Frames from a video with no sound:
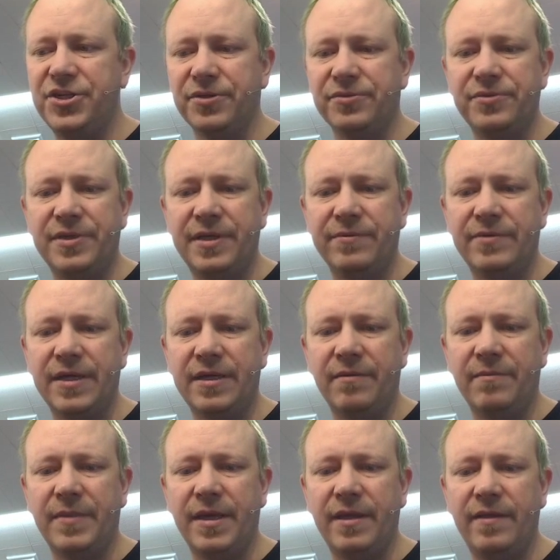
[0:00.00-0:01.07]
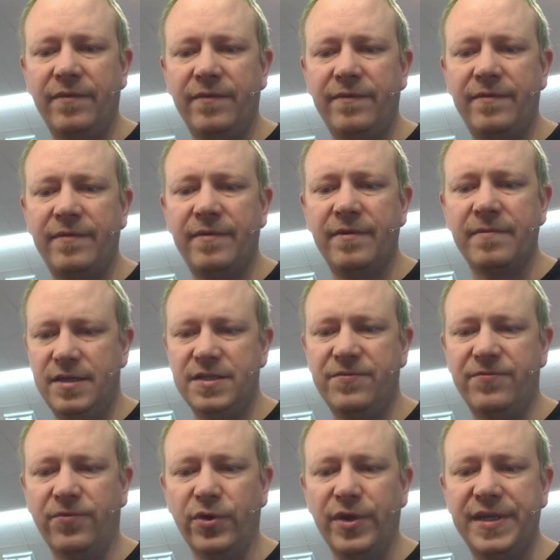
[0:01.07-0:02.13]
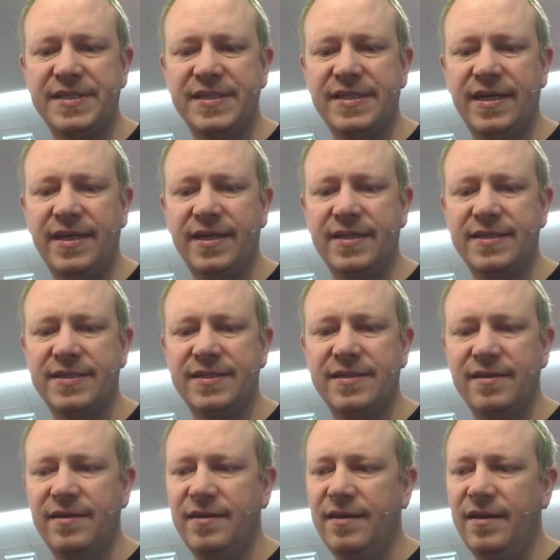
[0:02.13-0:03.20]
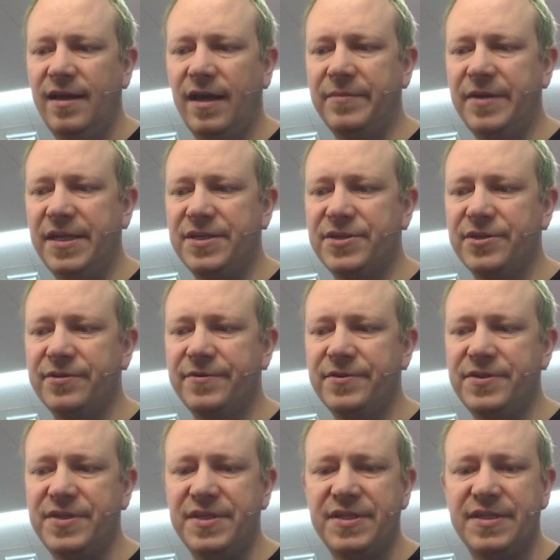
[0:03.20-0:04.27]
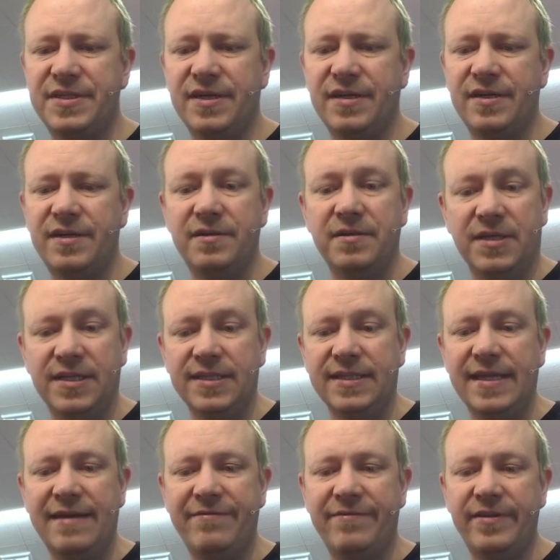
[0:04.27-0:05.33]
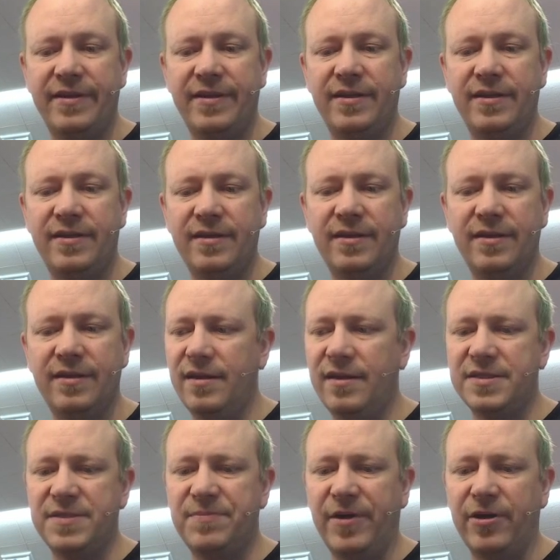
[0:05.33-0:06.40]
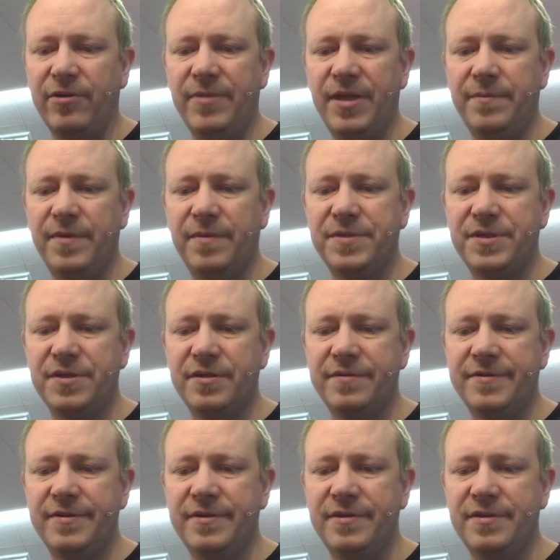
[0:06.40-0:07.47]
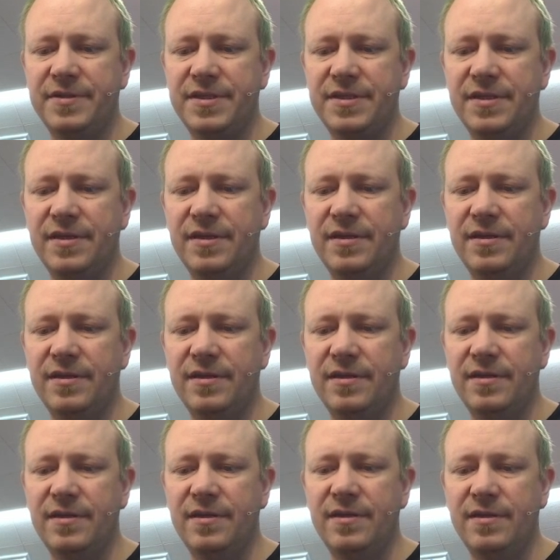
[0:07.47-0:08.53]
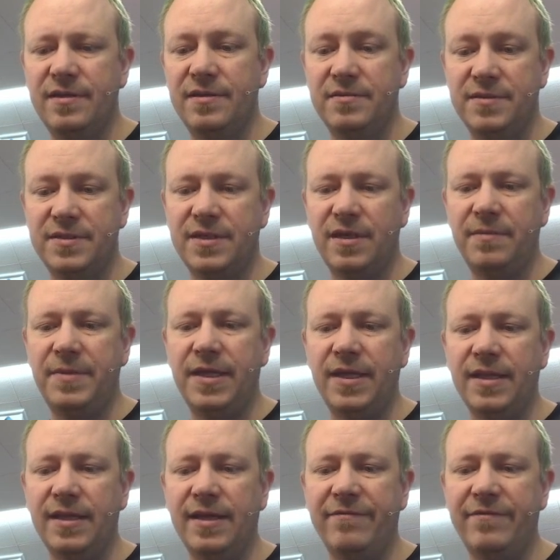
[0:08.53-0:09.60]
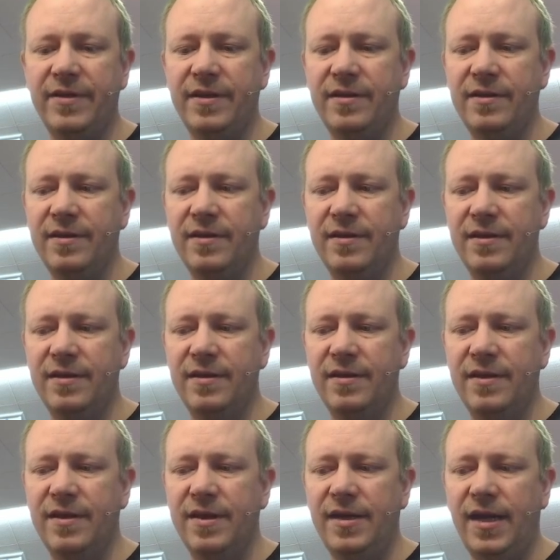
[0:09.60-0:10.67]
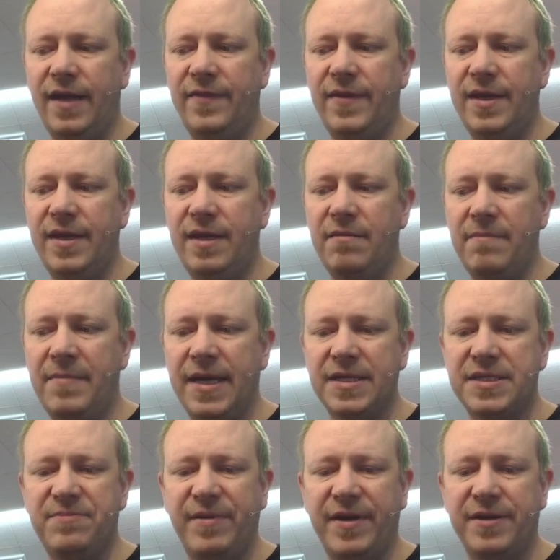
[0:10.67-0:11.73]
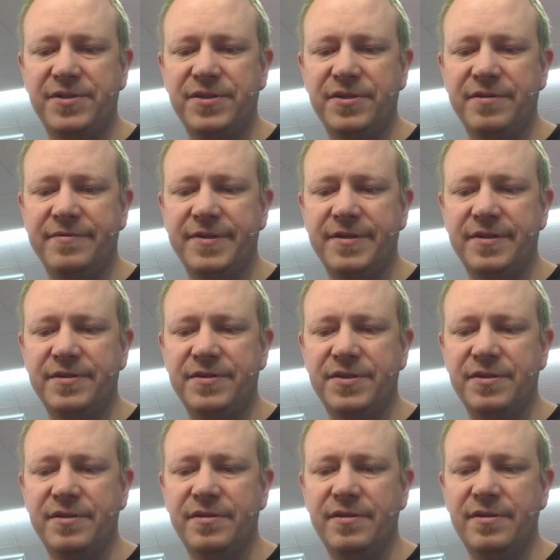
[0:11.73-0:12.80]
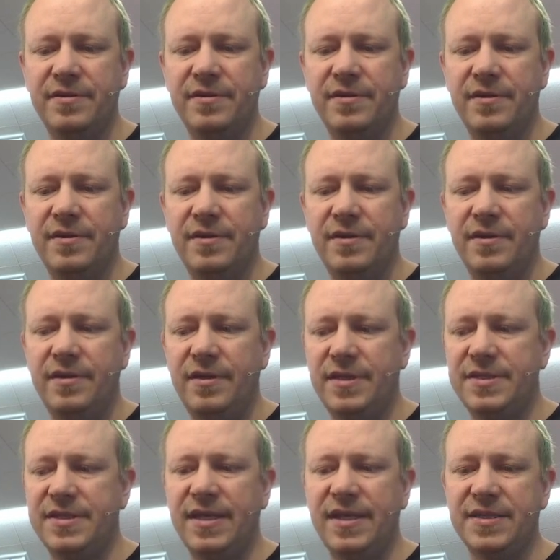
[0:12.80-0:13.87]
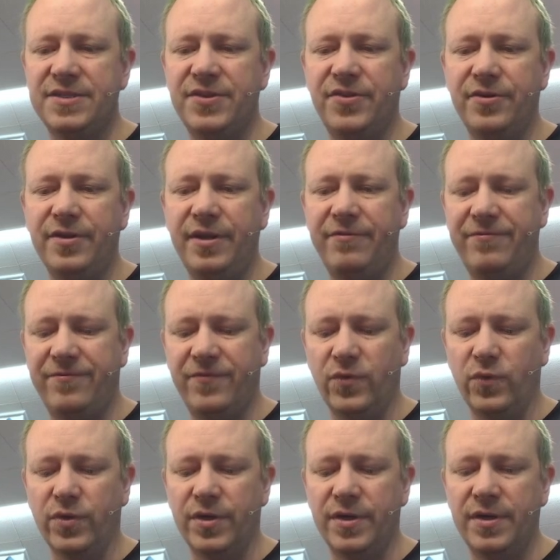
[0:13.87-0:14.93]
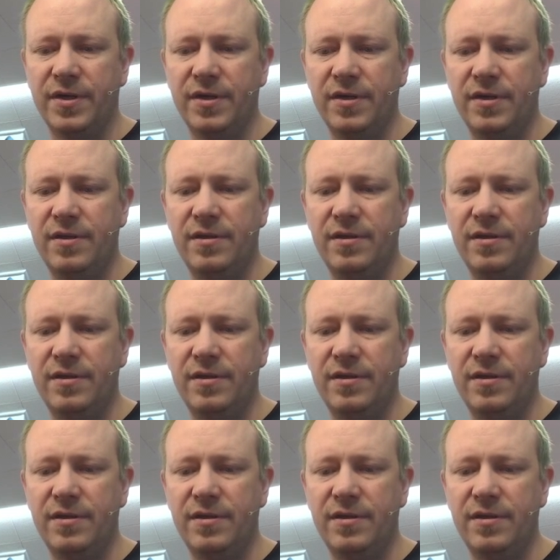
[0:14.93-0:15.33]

children it recommends is 46. How many servers to start? 11. Uh, spare minimum servers. It's going to be 11. And then max spare servers, it says 34.